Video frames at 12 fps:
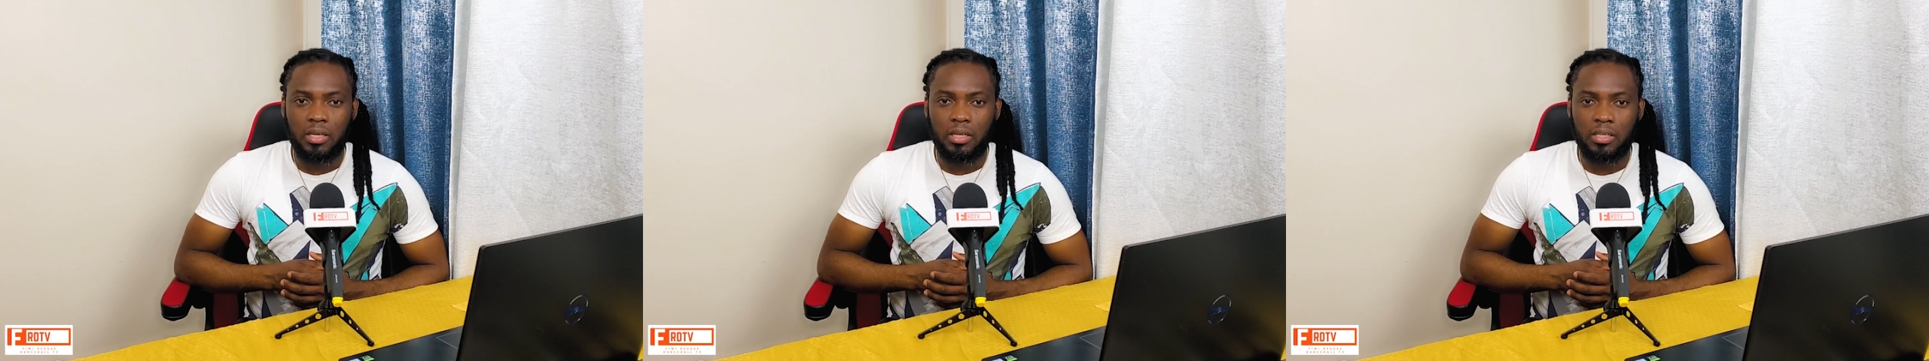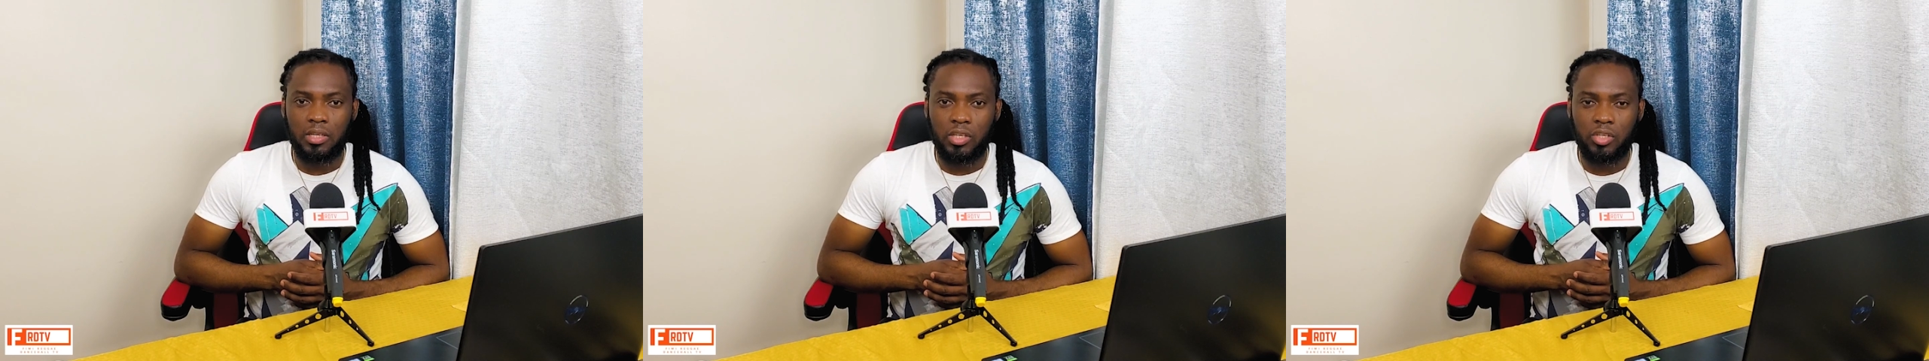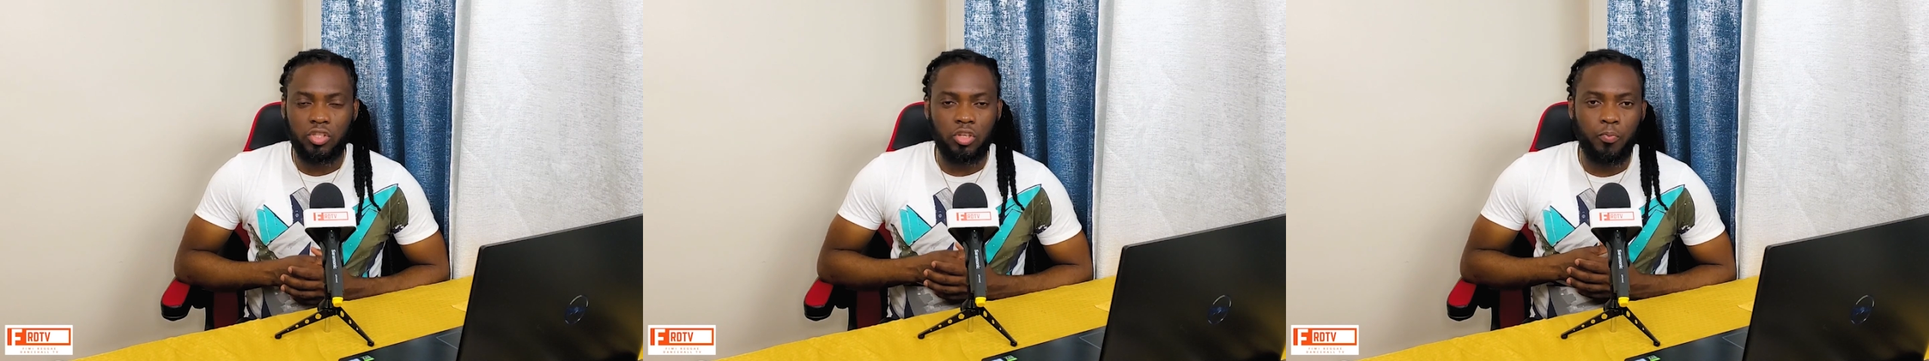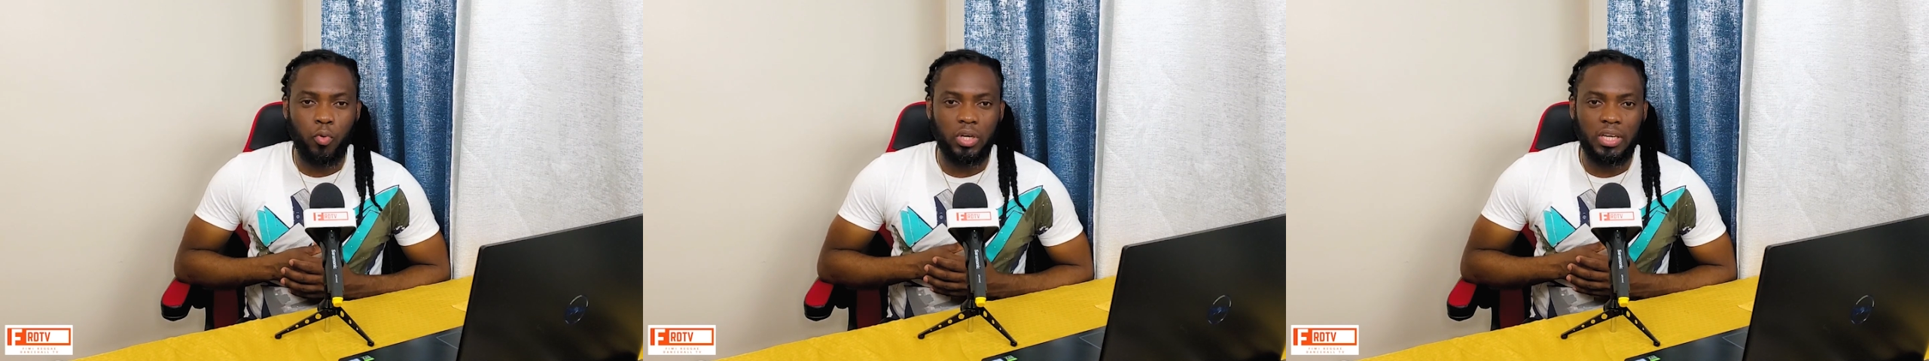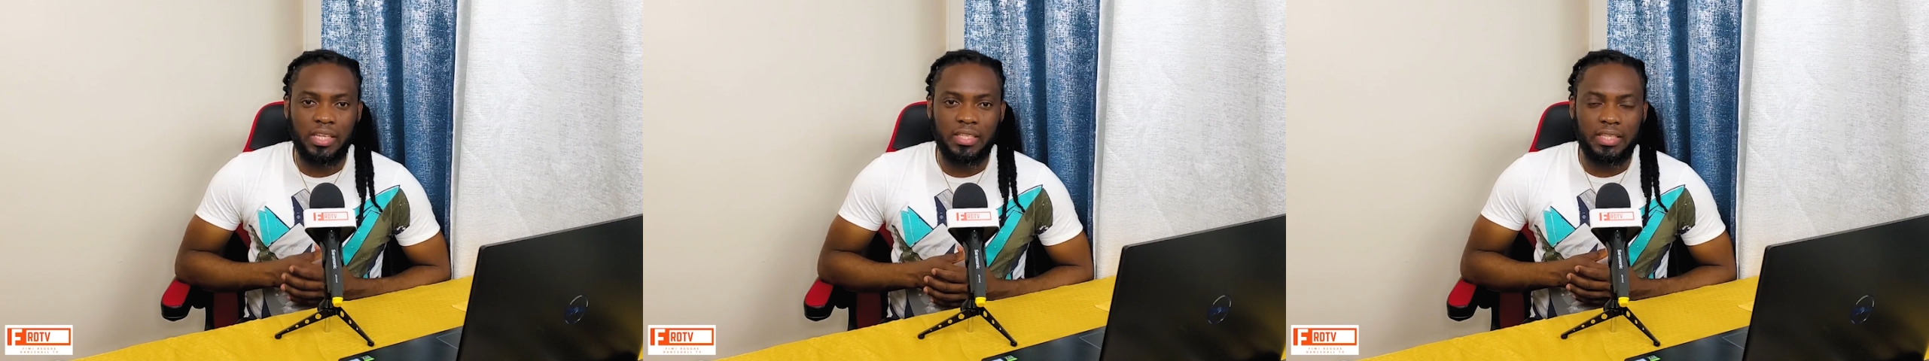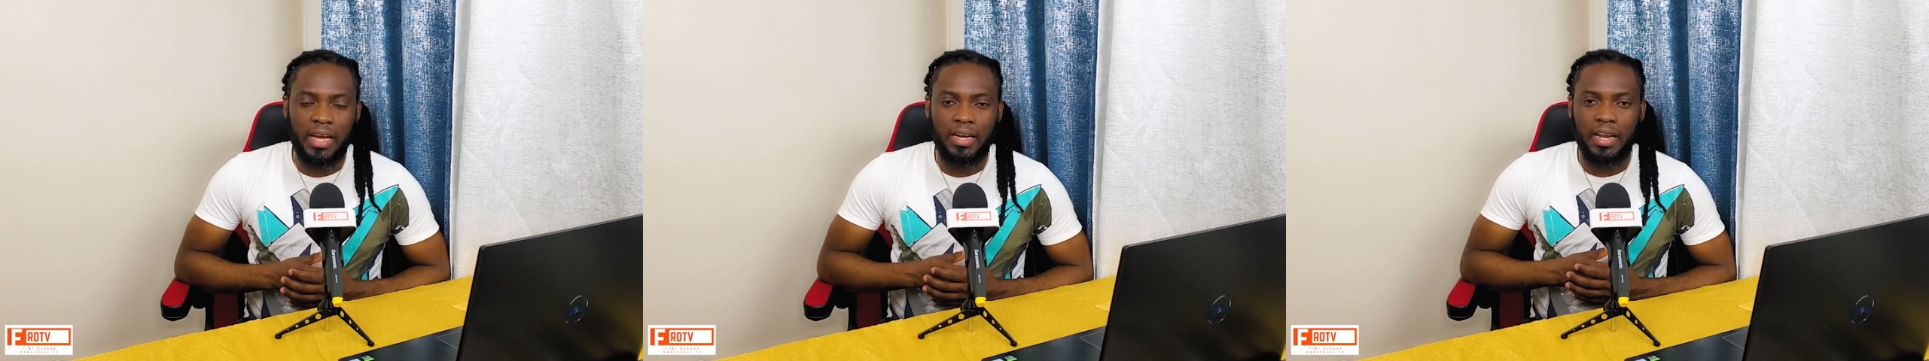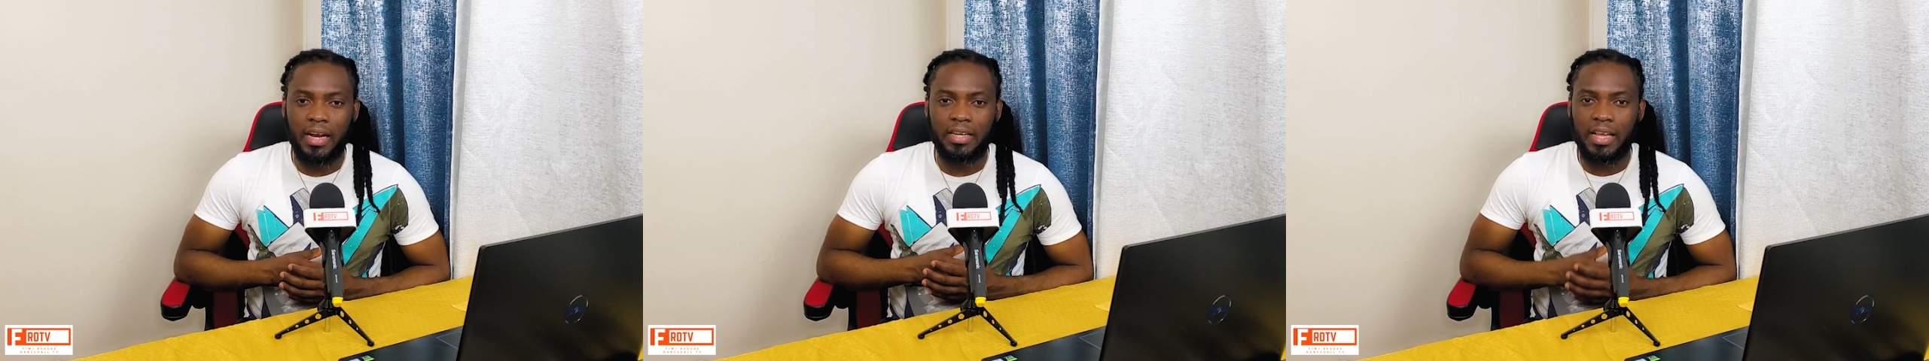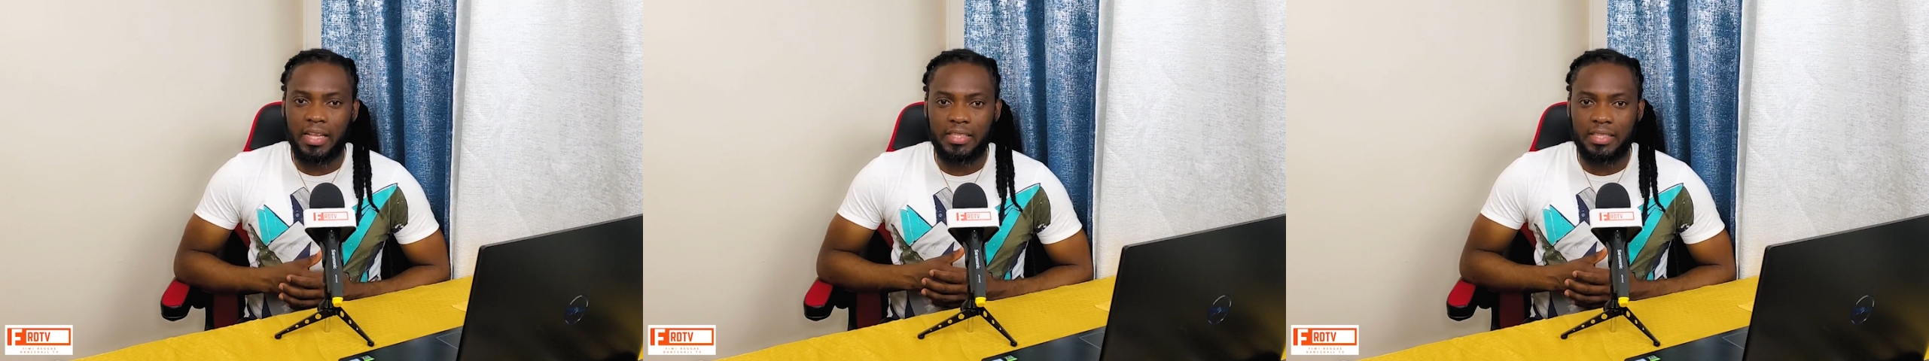you support this side or
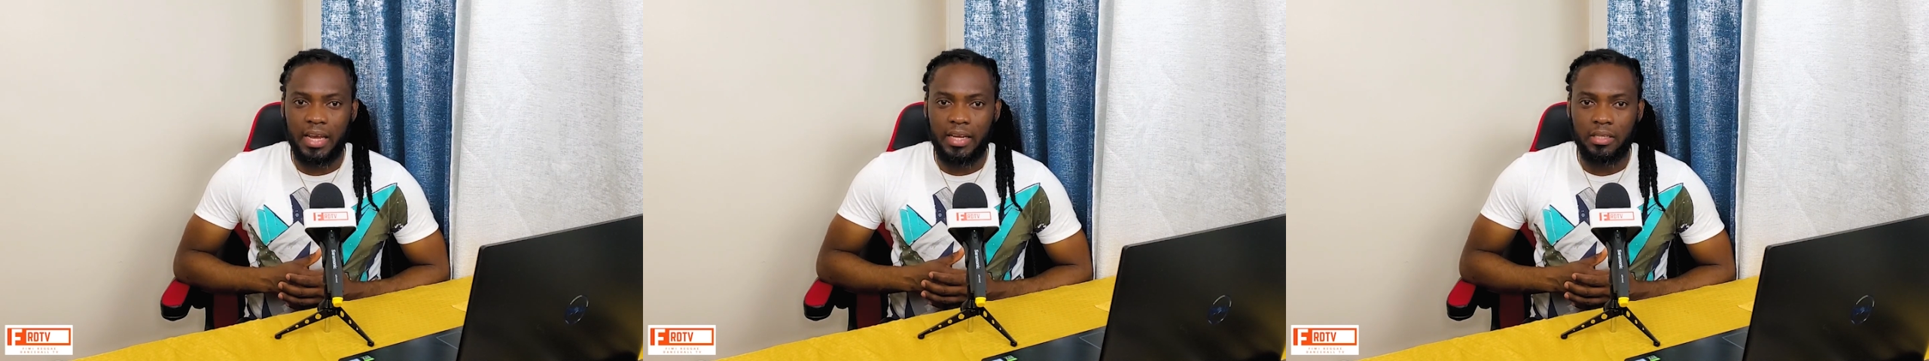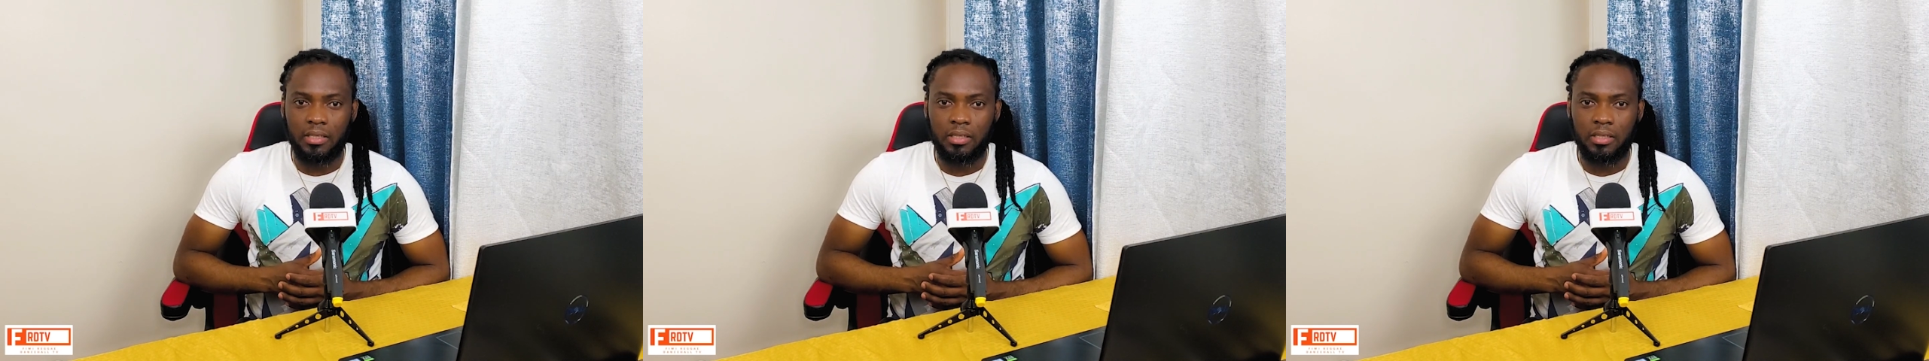that side.